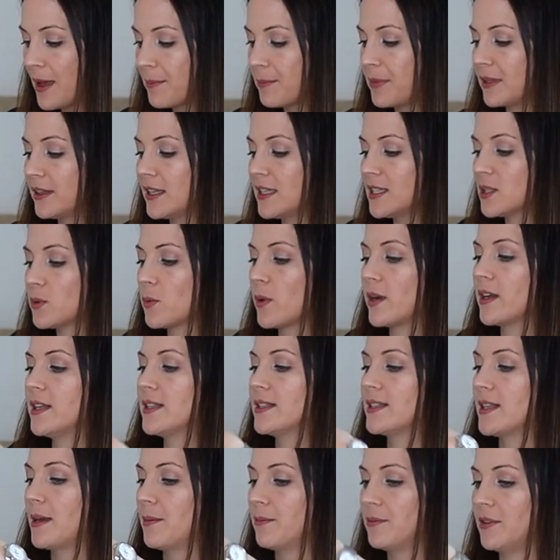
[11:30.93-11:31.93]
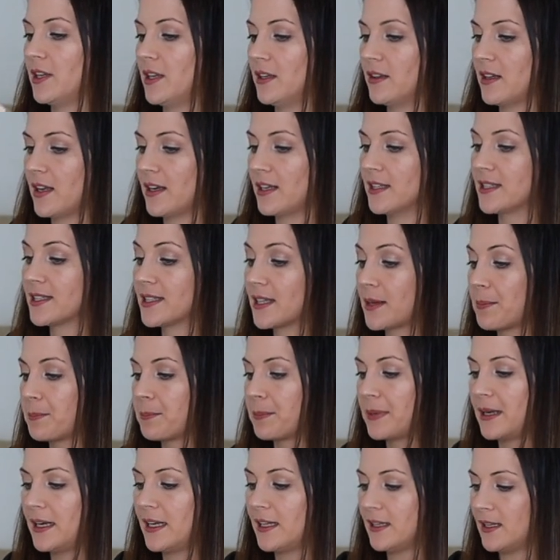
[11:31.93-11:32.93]
but this one is something that it's
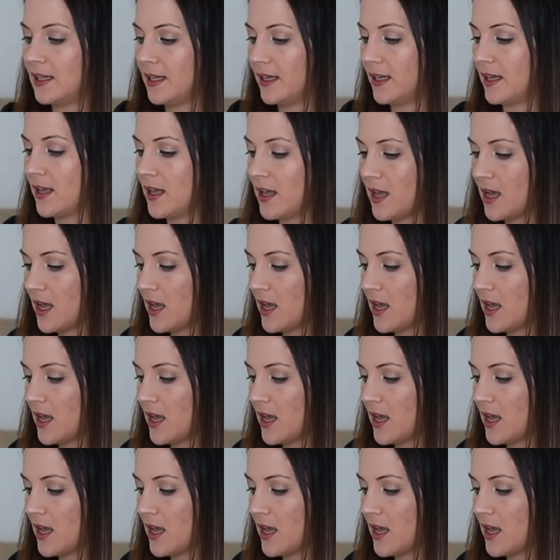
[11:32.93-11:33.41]
completely,